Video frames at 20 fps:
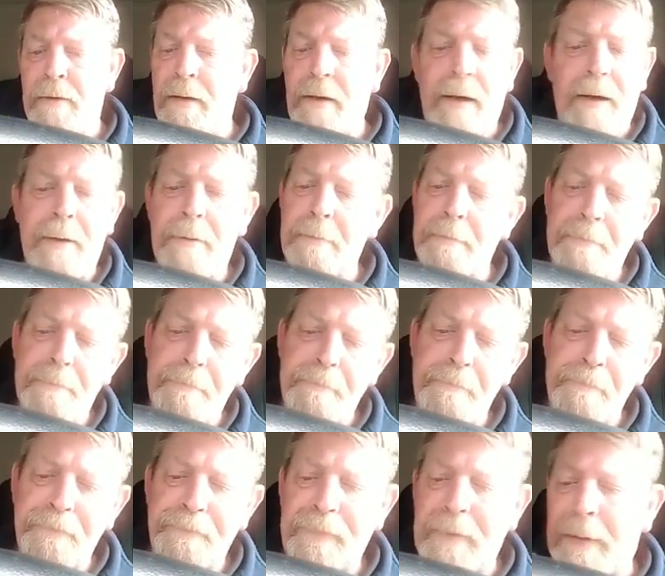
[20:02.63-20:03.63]
Huh?
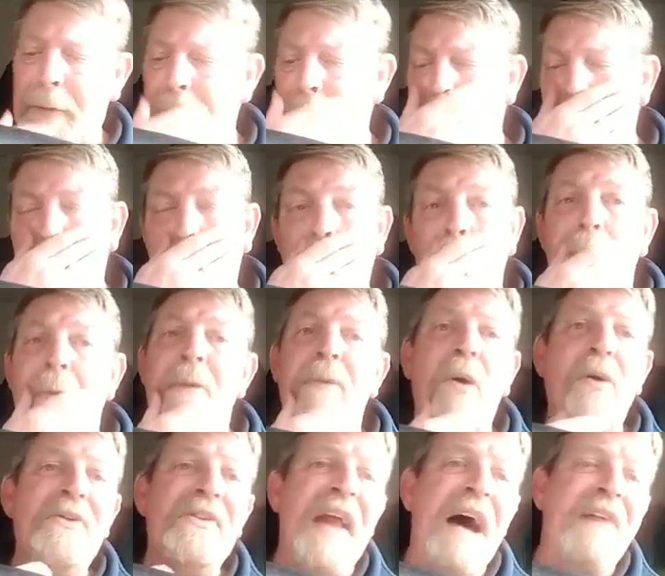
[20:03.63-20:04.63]
We
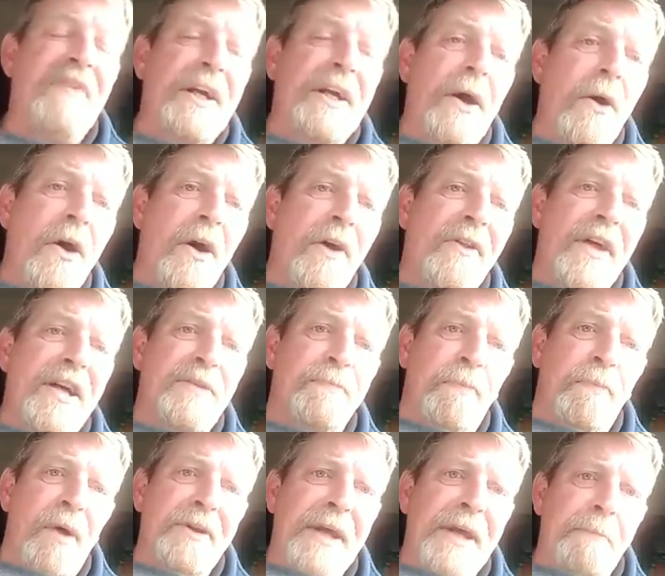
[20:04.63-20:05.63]
will never get out of this
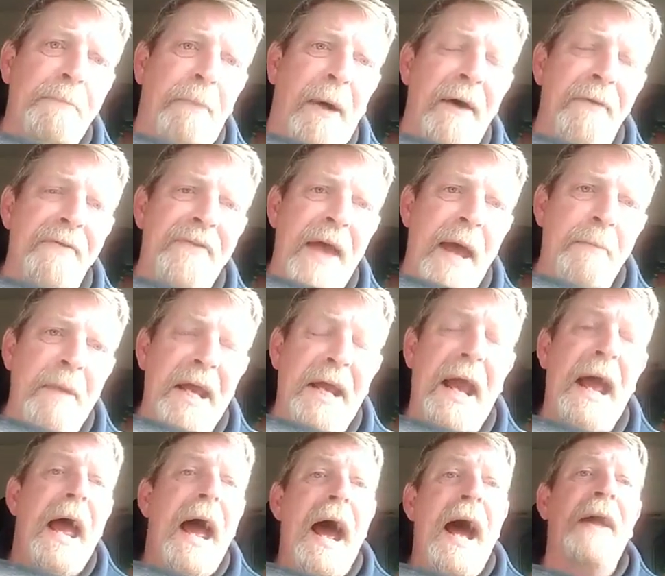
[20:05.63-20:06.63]
bloody pandemic
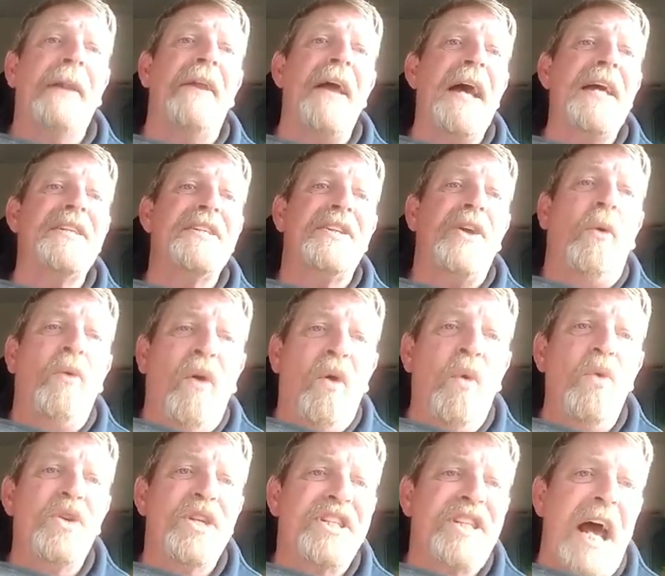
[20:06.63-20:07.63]
unless the
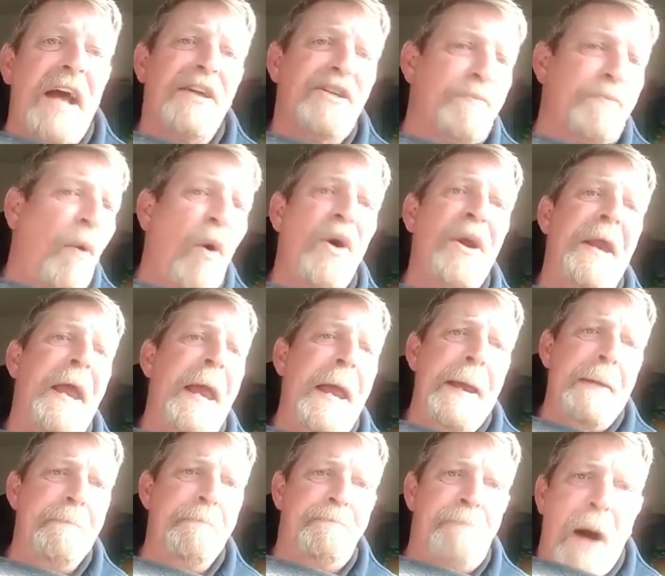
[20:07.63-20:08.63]
whole
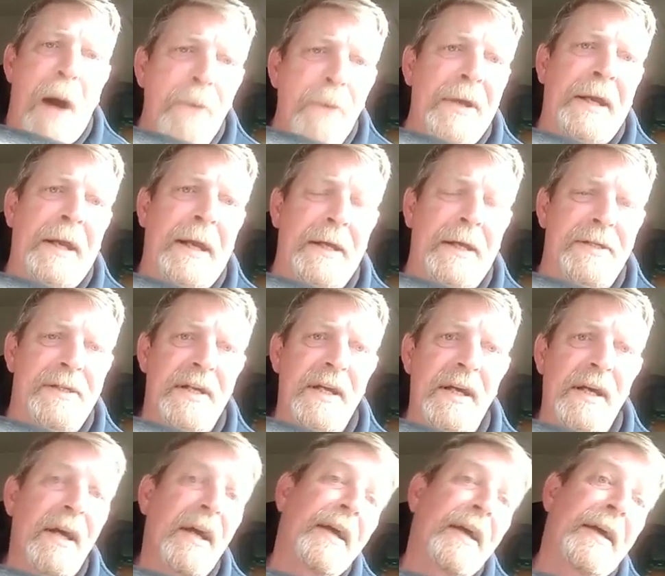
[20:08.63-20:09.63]
6.8 billionaires
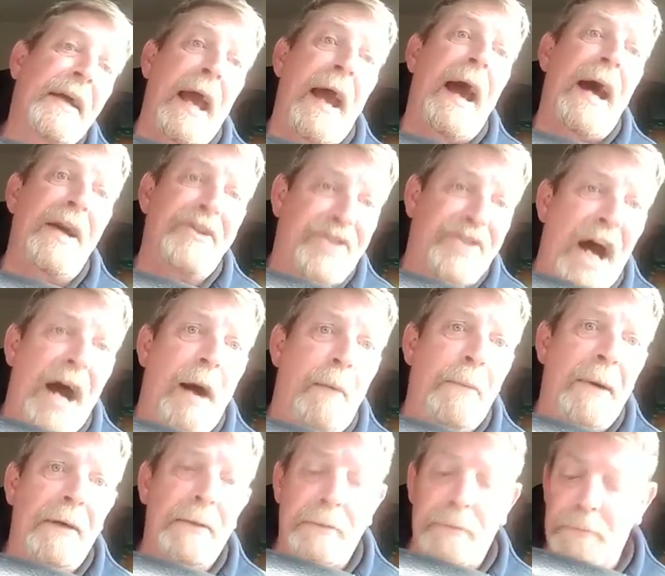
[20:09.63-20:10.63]
get a jab.